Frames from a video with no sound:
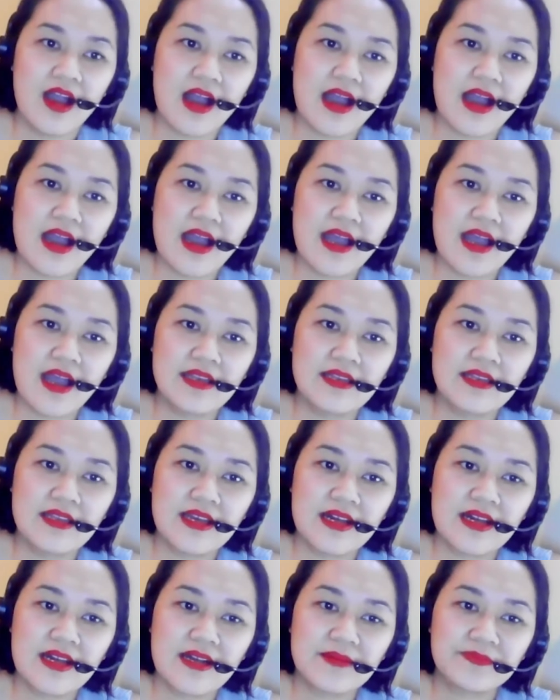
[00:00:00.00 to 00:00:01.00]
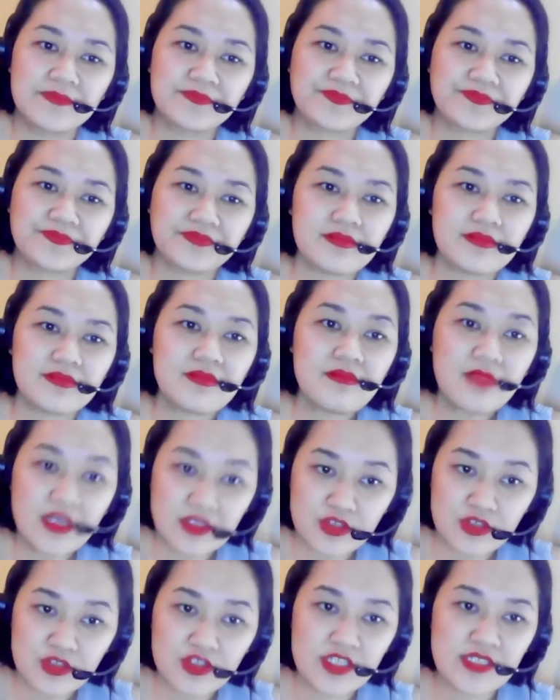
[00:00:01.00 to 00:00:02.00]
And
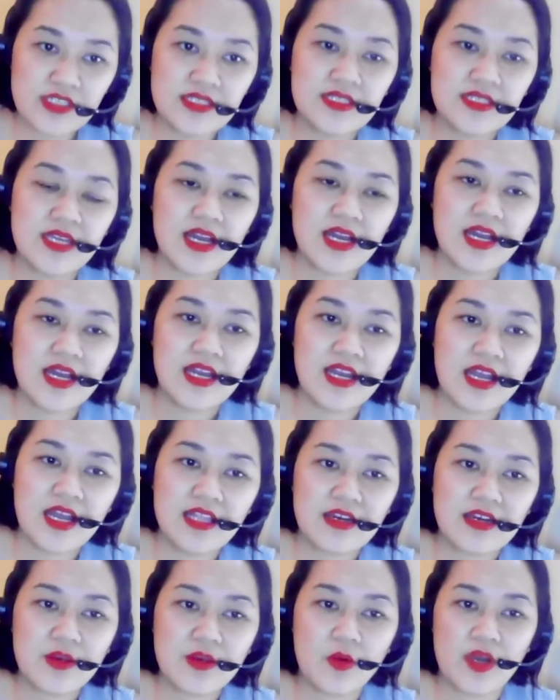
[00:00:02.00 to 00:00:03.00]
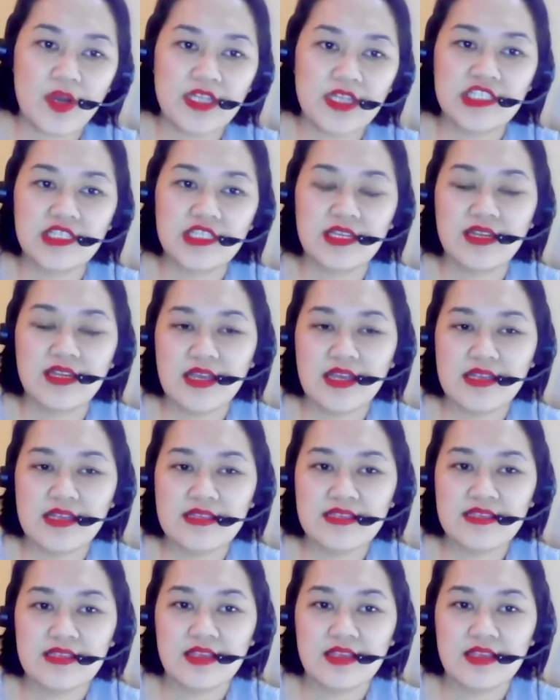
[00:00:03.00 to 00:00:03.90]
so just another question is,